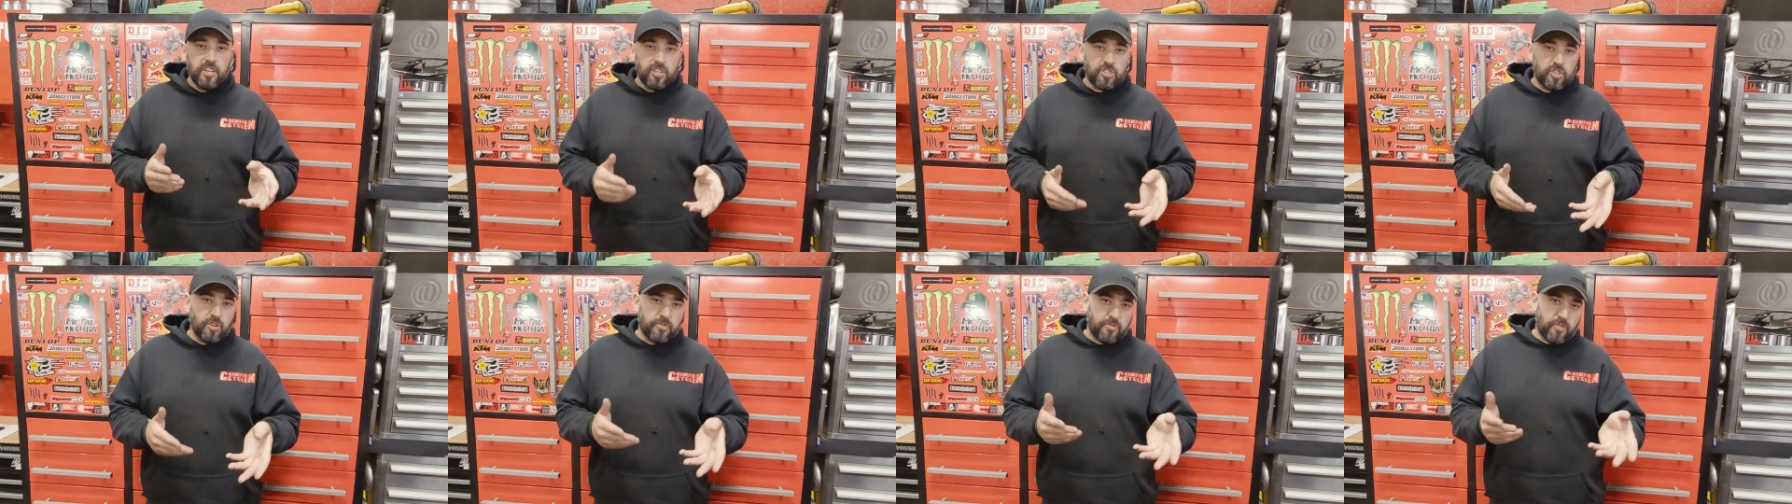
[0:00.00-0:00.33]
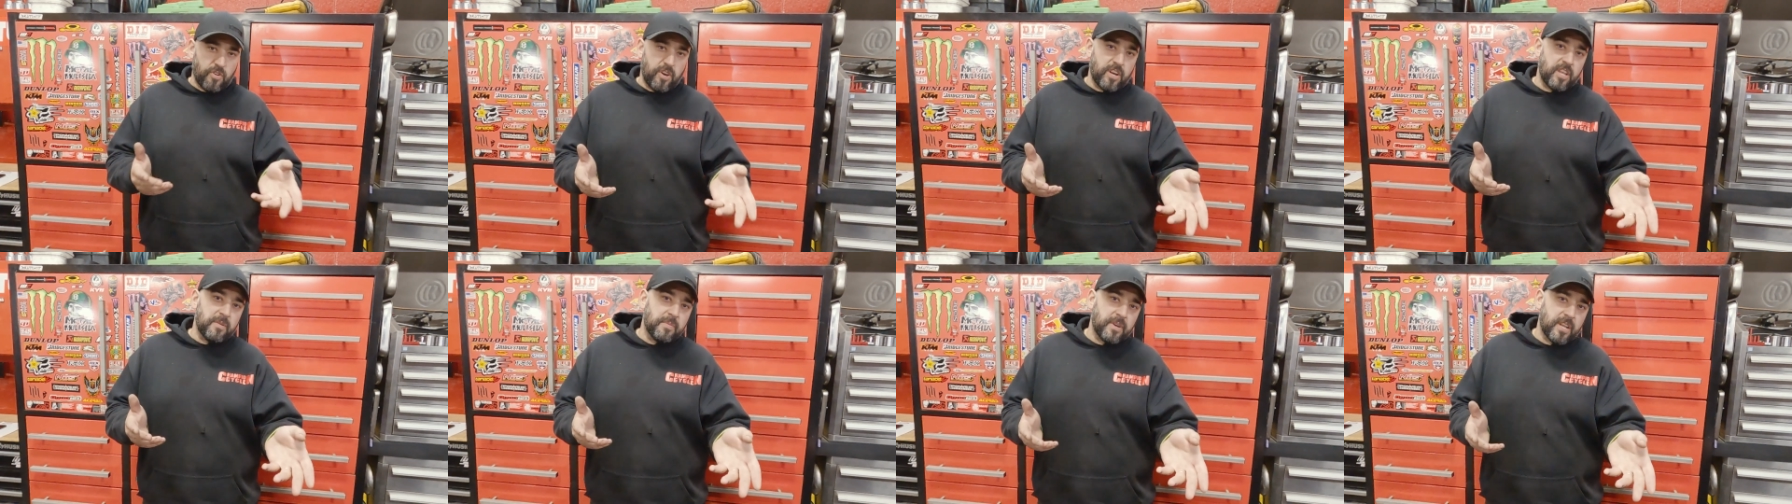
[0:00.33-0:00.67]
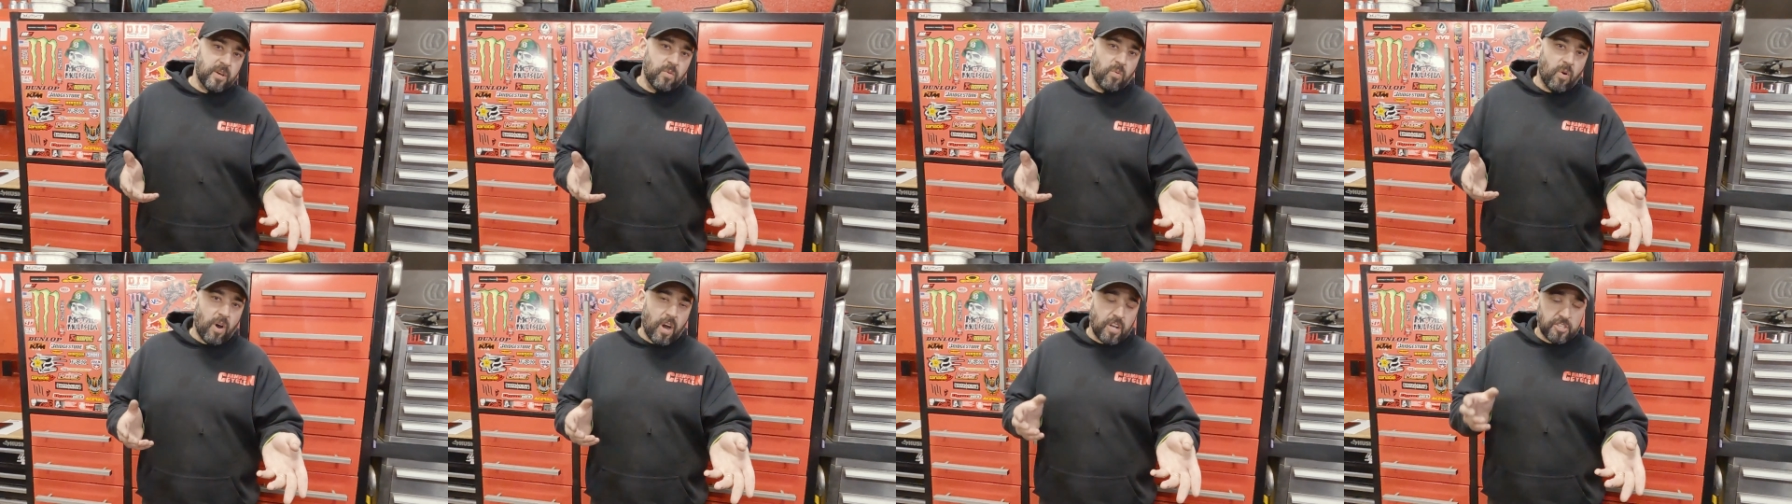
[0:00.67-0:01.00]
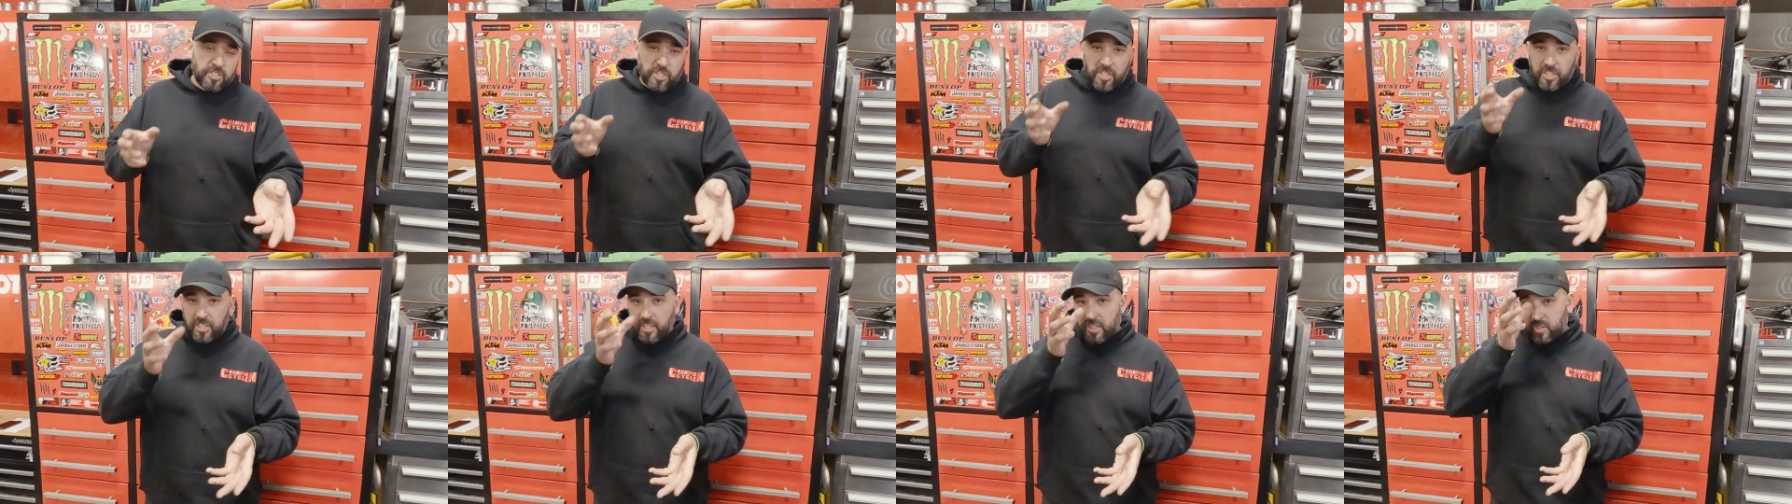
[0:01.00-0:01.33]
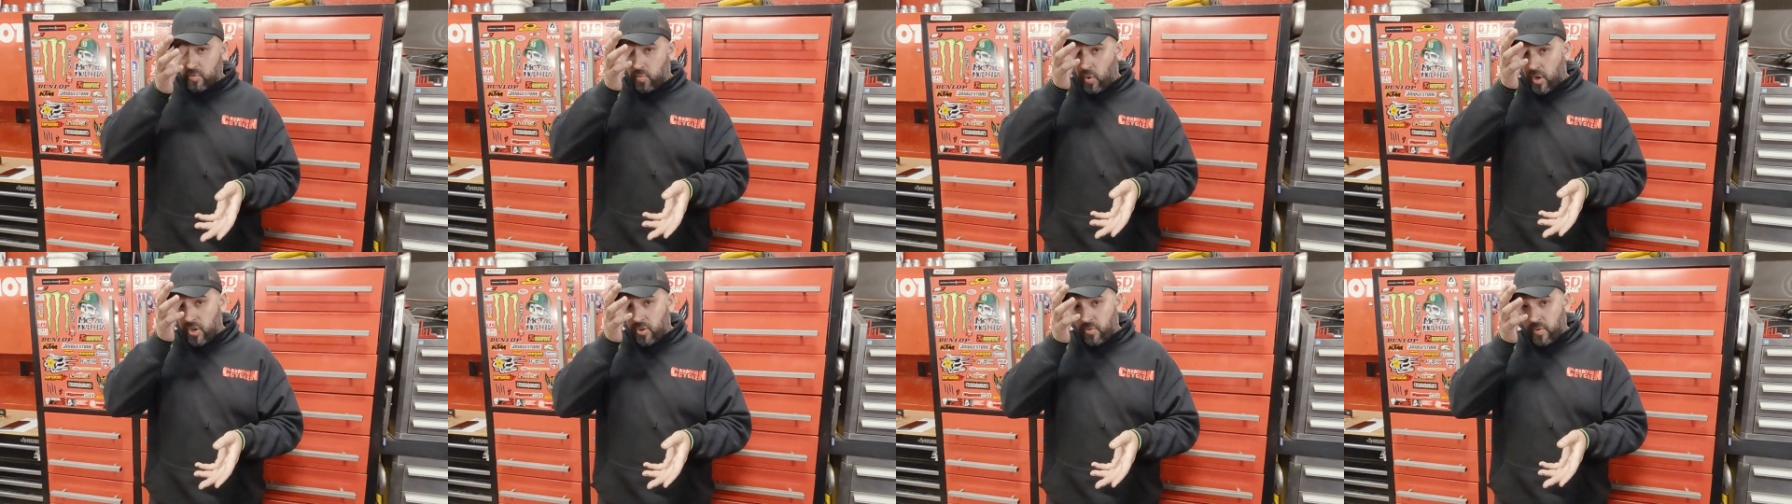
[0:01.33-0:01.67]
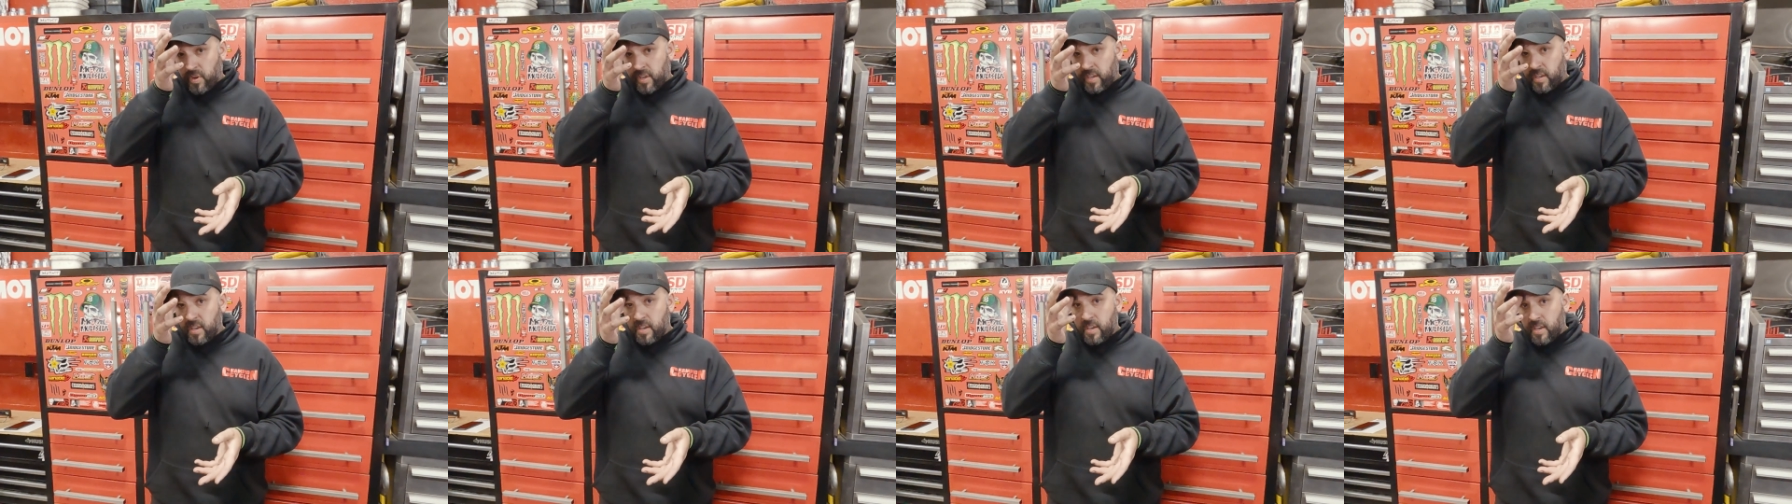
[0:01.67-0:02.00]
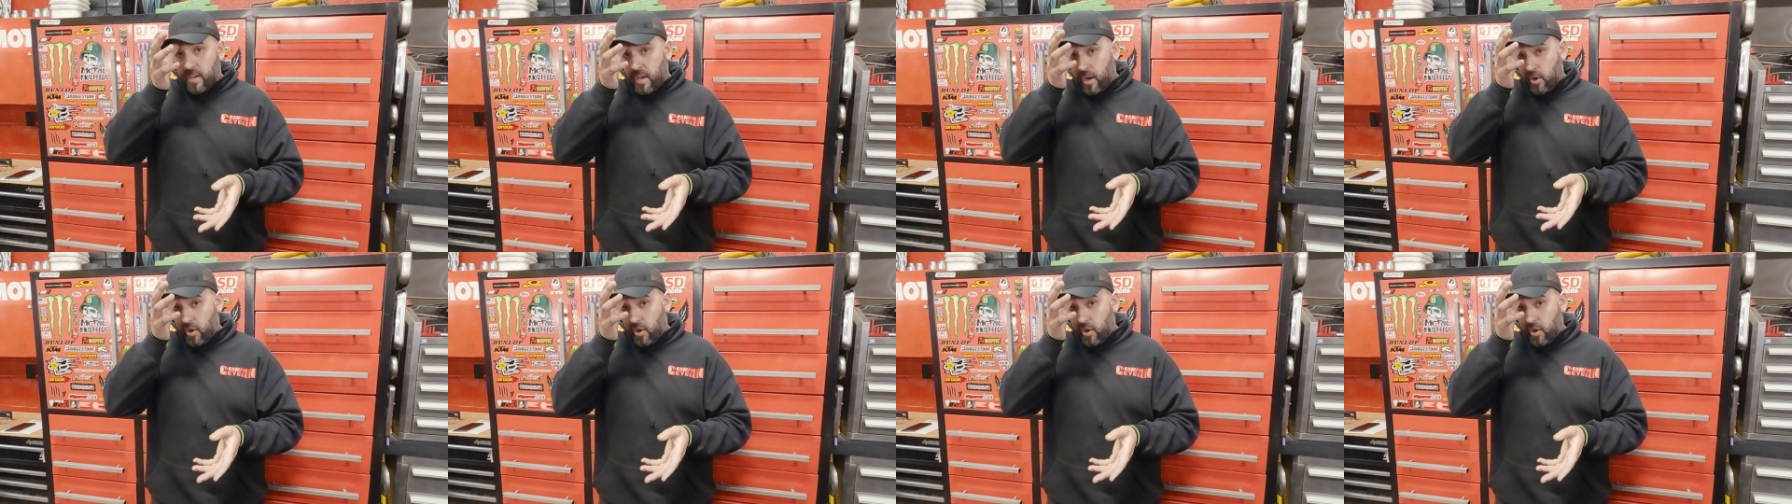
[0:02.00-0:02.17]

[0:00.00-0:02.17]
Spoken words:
So for anybody watching this wondering,